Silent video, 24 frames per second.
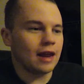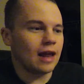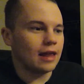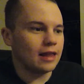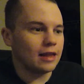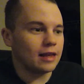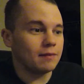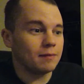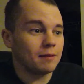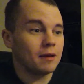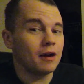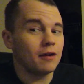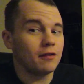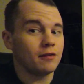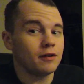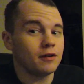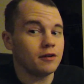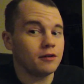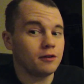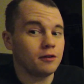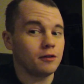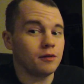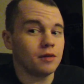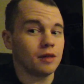I liked
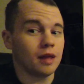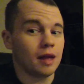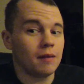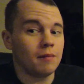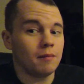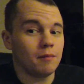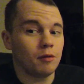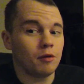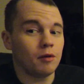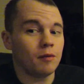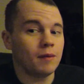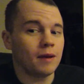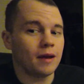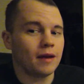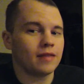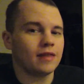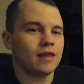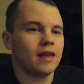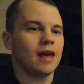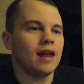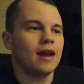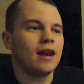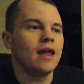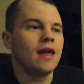Battlefront 2 a lot more back
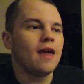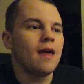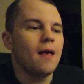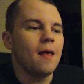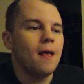then